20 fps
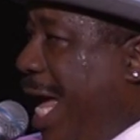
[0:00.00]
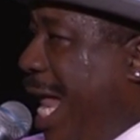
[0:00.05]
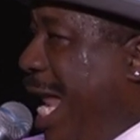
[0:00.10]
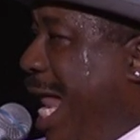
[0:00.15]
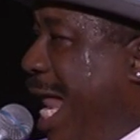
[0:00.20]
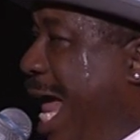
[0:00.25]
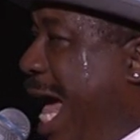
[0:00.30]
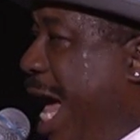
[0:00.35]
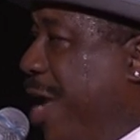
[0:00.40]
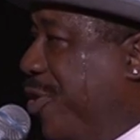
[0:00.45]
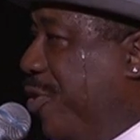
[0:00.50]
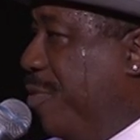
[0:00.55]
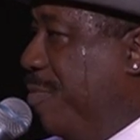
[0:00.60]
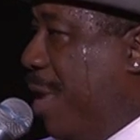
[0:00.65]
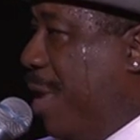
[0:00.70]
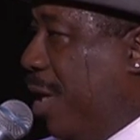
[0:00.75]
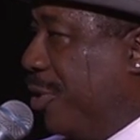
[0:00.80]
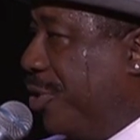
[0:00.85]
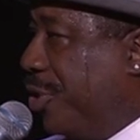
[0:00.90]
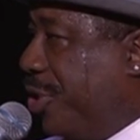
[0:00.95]
Yell it out!
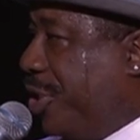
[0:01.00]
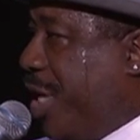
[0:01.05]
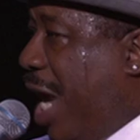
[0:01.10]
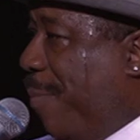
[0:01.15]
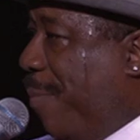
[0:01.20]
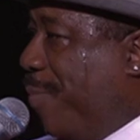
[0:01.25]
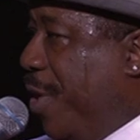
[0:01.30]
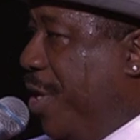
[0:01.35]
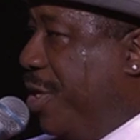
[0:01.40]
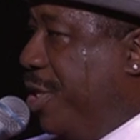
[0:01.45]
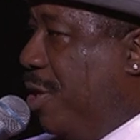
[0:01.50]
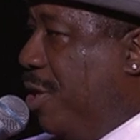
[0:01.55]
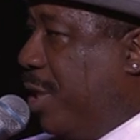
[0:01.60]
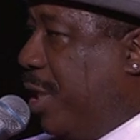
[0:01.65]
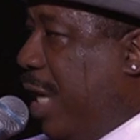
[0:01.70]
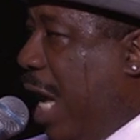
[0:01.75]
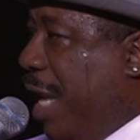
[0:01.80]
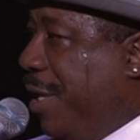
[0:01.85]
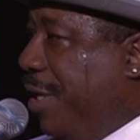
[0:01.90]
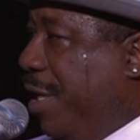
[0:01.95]
You mouth. Chop you in your
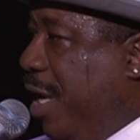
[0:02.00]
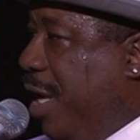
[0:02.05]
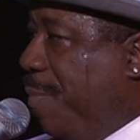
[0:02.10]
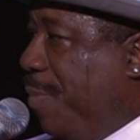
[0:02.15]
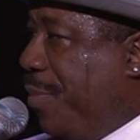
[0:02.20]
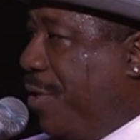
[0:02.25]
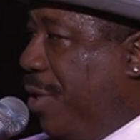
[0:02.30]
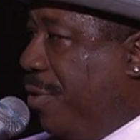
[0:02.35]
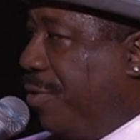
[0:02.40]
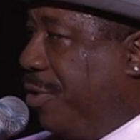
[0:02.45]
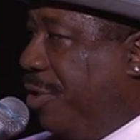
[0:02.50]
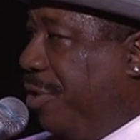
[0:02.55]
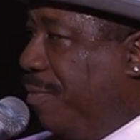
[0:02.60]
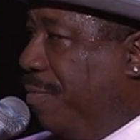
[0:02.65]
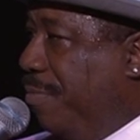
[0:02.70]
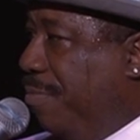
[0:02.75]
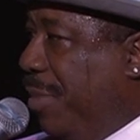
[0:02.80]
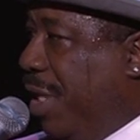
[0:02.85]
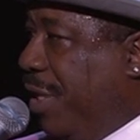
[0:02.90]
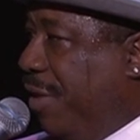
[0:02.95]
goddamn throat, you
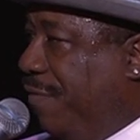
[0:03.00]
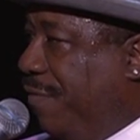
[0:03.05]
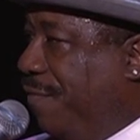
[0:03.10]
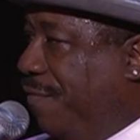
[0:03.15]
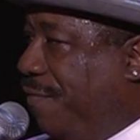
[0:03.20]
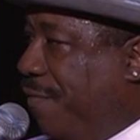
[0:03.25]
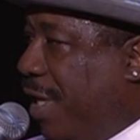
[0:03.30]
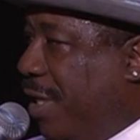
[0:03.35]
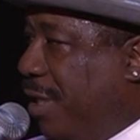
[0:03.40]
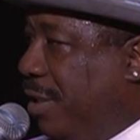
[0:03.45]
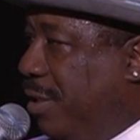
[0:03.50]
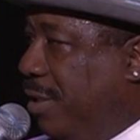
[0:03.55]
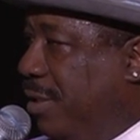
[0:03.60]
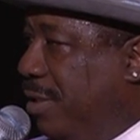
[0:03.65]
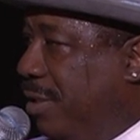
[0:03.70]
motherfucker.